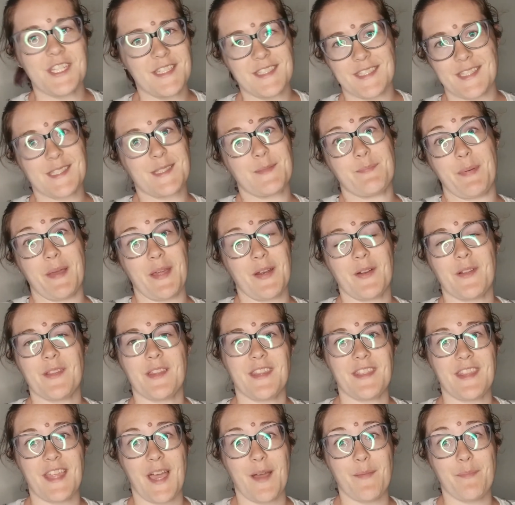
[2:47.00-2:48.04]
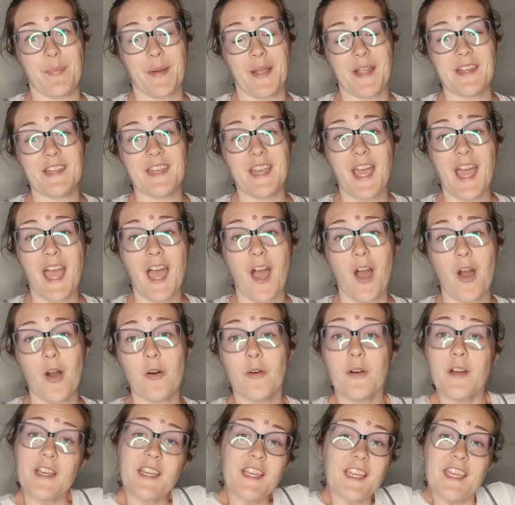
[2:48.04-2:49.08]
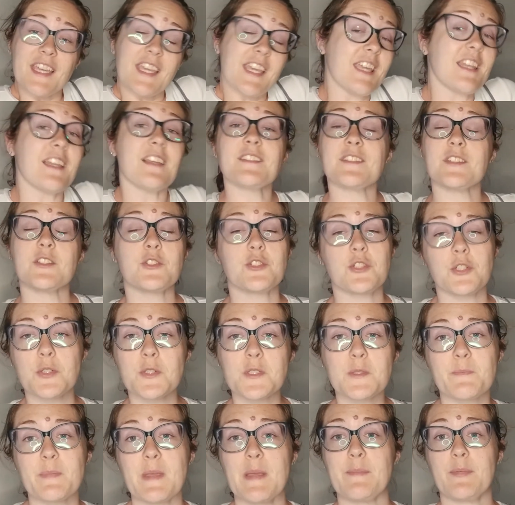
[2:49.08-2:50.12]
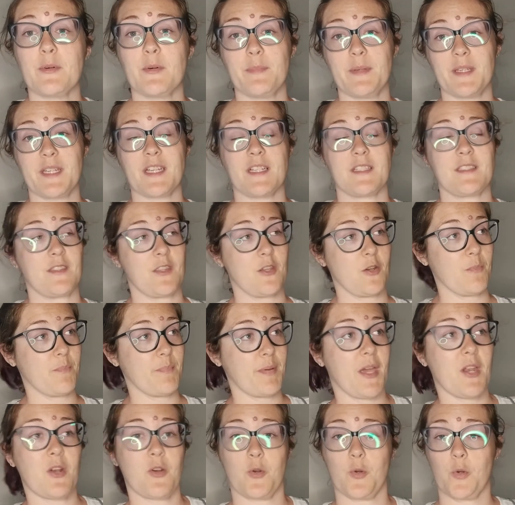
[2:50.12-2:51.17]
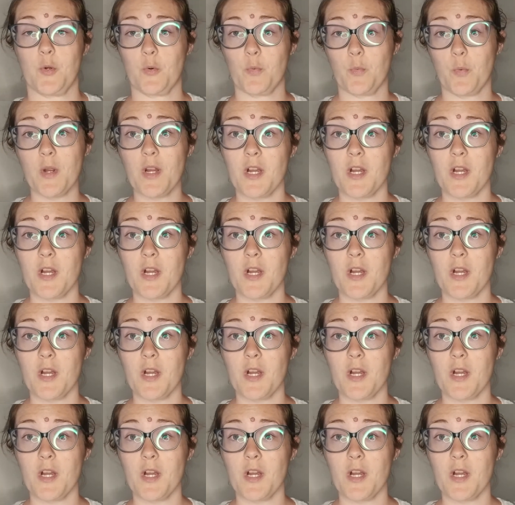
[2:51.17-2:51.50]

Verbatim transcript: Jesus better than that by now. He doesn't choose people because they're better or